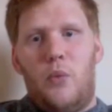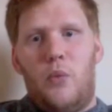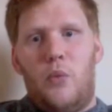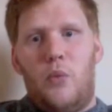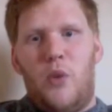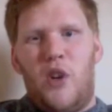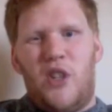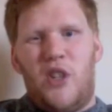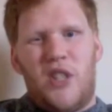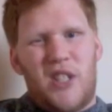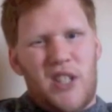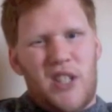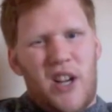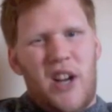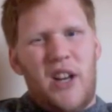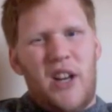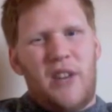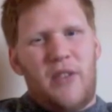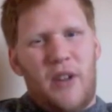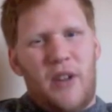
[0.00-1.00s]
which is
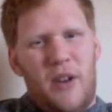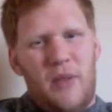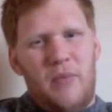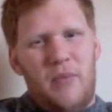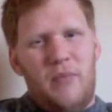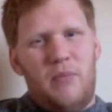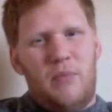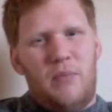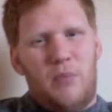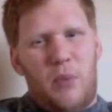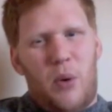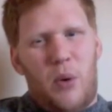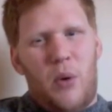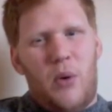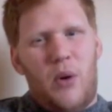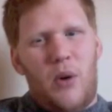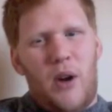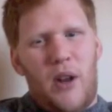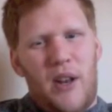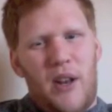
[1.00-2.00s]
kind of
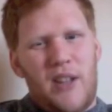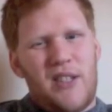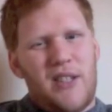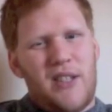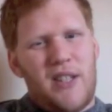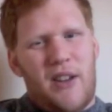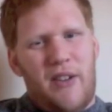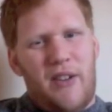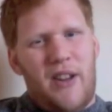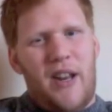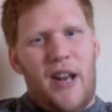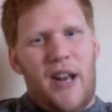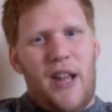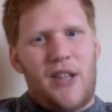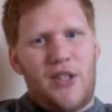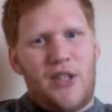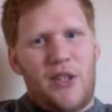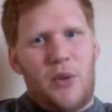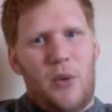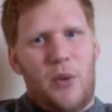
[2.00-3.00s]
unnecessary
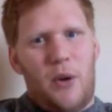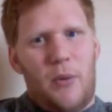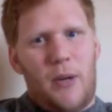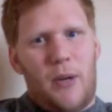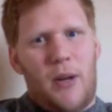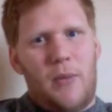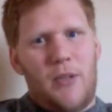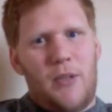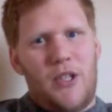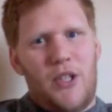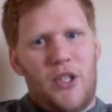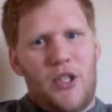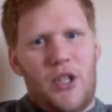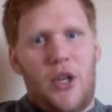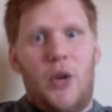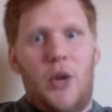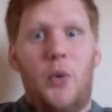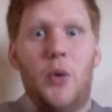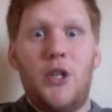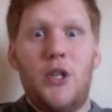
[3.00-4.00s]
unless you want to become a
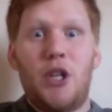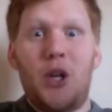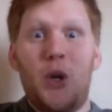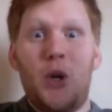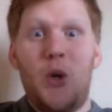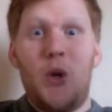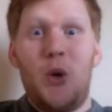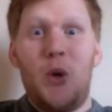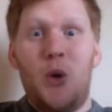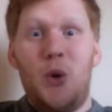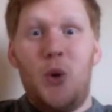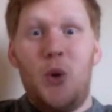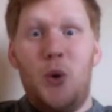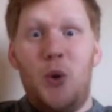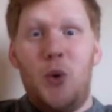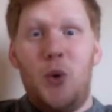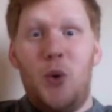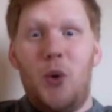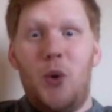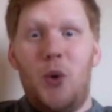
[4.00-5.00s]
teacher, which I
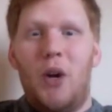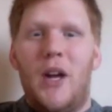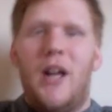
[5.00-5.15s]
do.